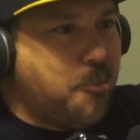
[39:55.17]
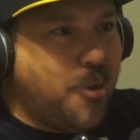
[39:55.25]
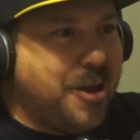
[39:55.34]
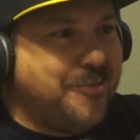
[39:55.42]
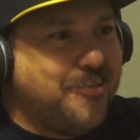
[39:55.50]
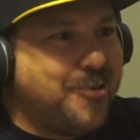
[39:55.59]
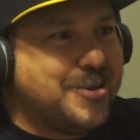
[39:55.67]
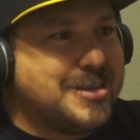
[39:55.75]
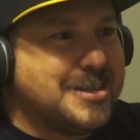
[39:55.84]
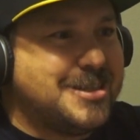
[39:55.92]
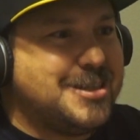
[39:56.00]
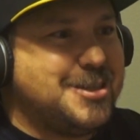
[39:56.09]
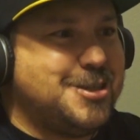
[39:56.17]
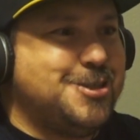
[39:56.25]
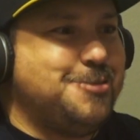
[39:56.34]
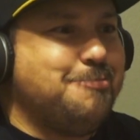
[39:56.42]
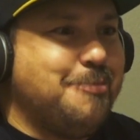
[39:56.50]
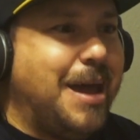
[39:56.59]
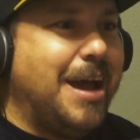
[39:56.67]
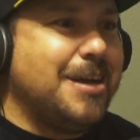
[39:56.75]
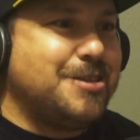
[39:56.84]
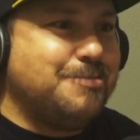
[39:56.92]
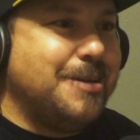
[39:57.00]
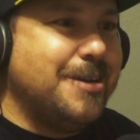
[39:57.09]
waiting for it to
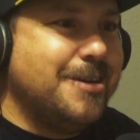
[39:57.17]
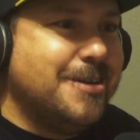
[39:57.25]
smash me.